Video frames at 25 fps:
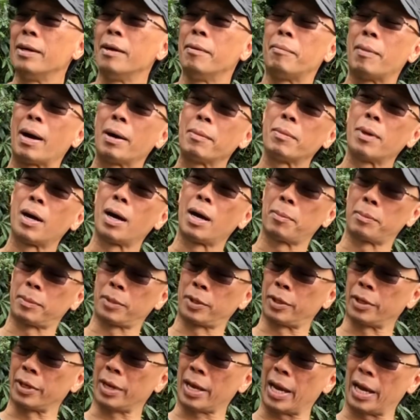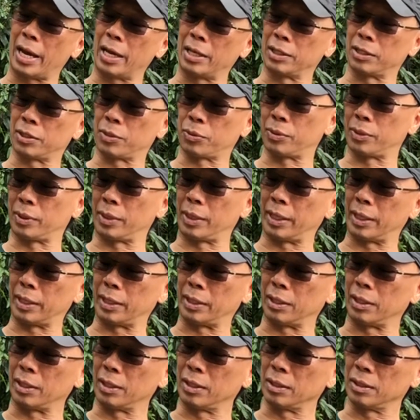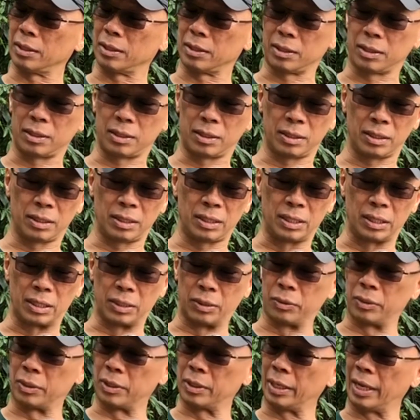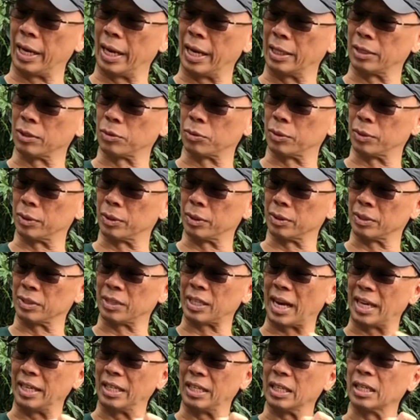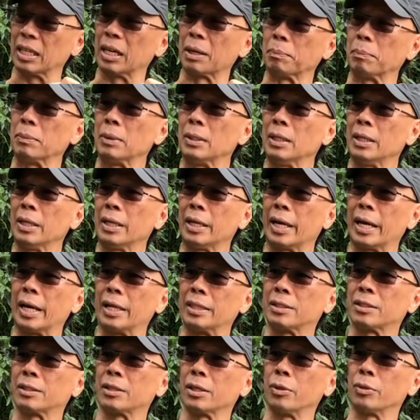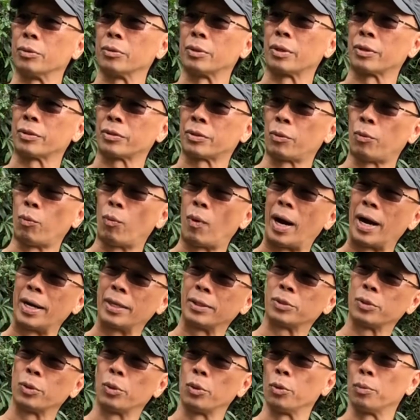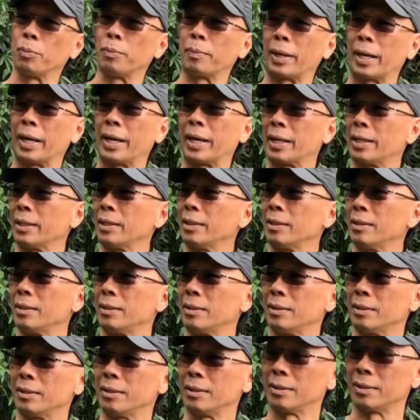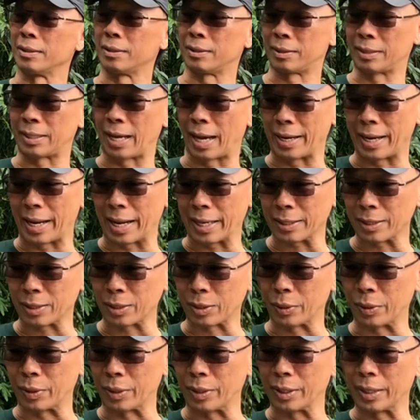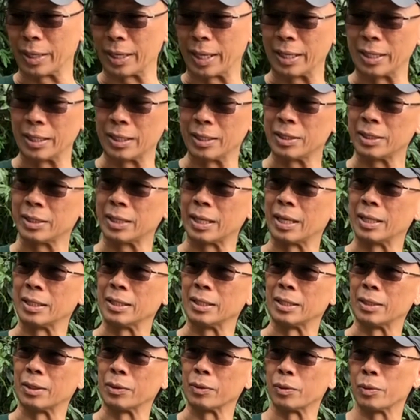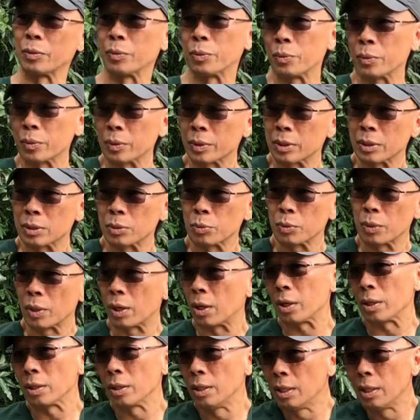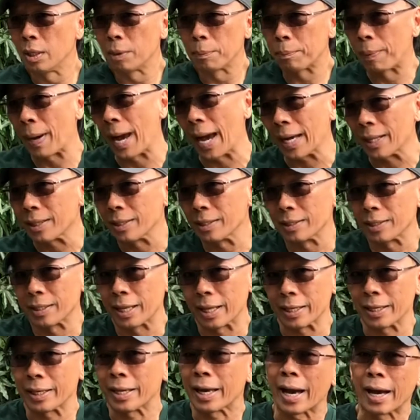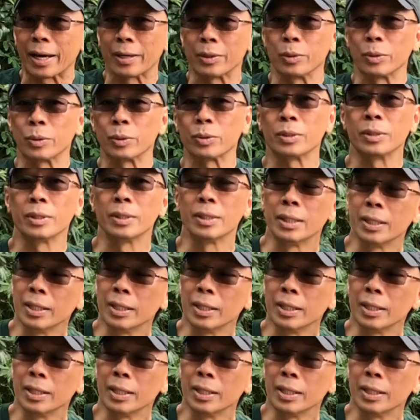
Yeah. My mom, her hands were like, her hands were tightening up. And so there's a wise old man sat next to her, and he said, because we're all packed in like cattle.